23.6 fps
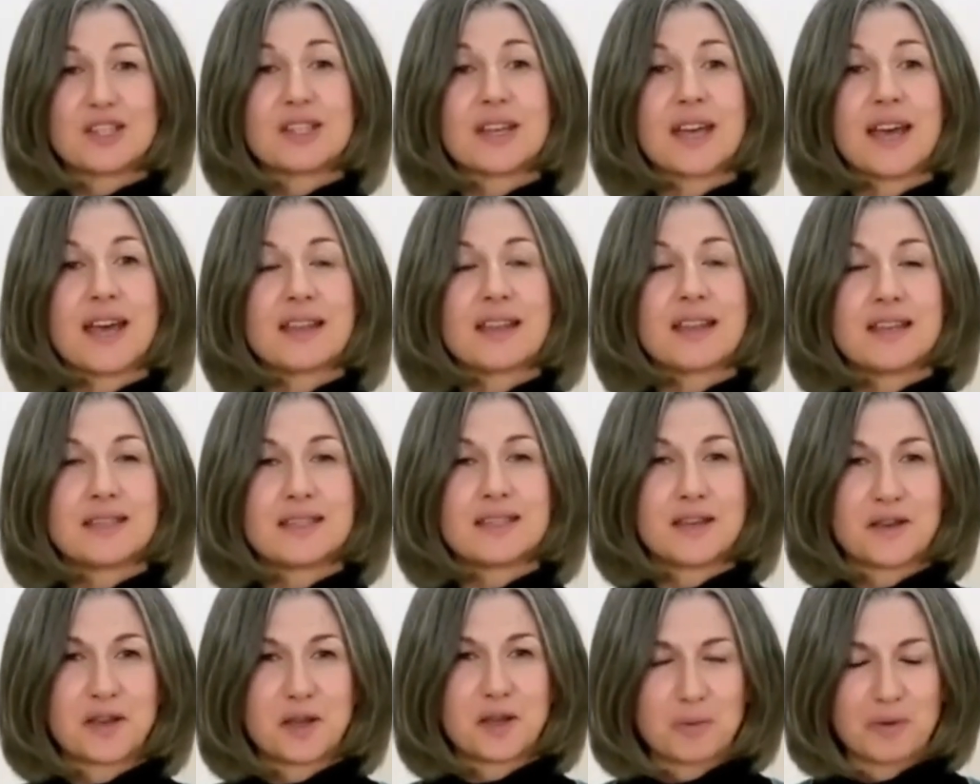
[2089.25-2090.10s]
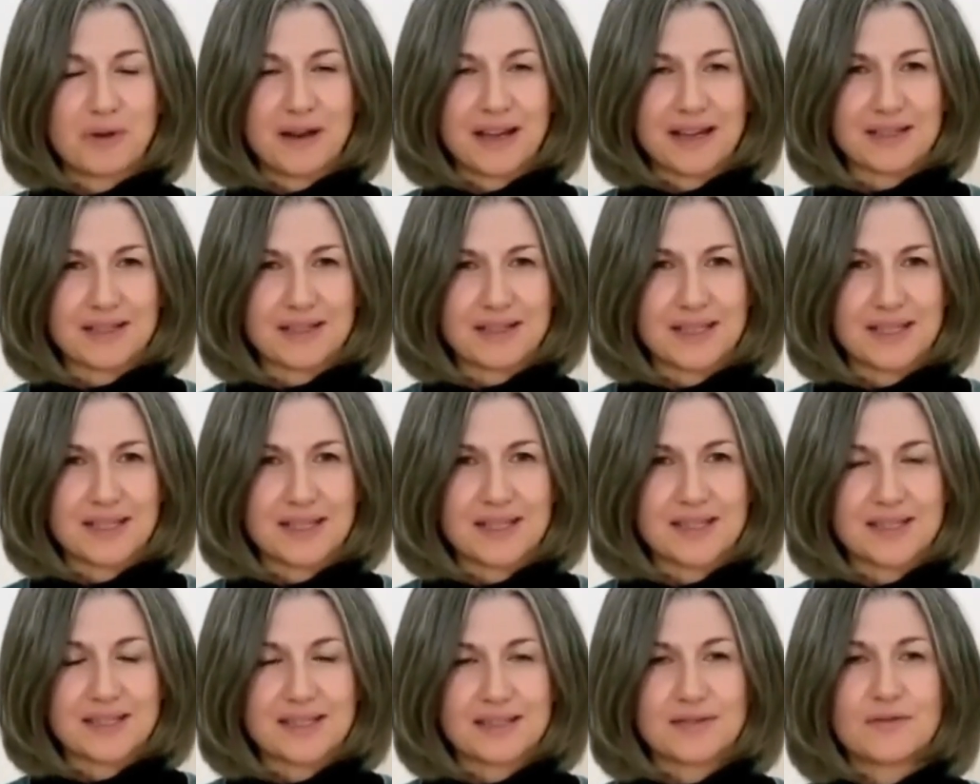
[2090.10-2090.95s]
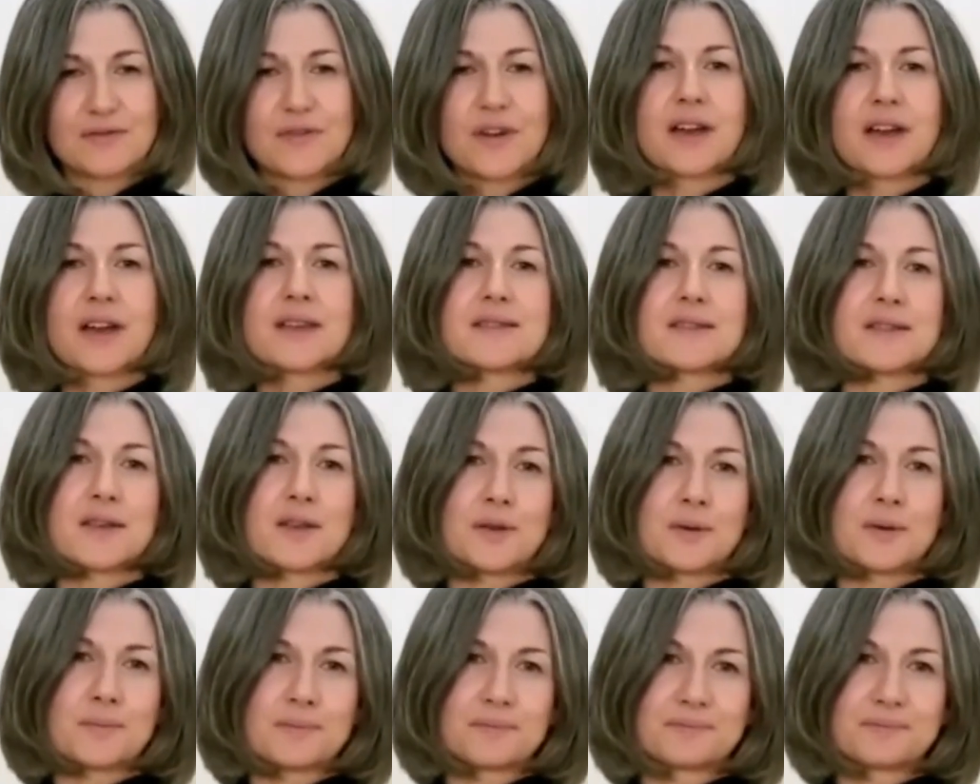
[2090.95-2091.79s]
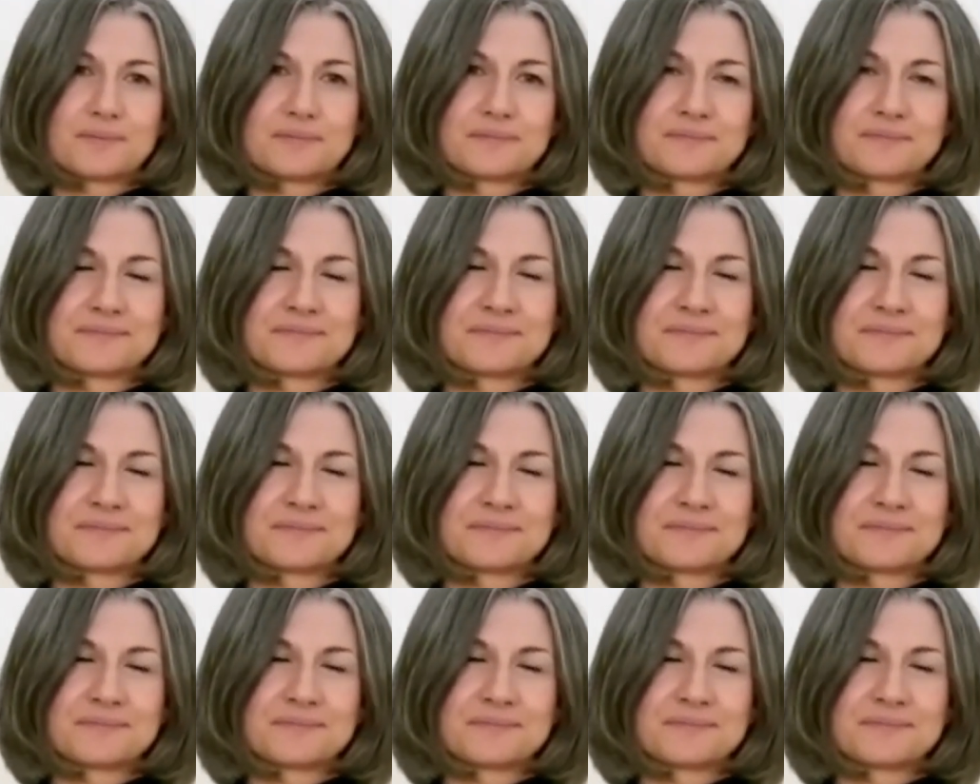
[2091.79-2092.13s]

share these yoga practices via Zoom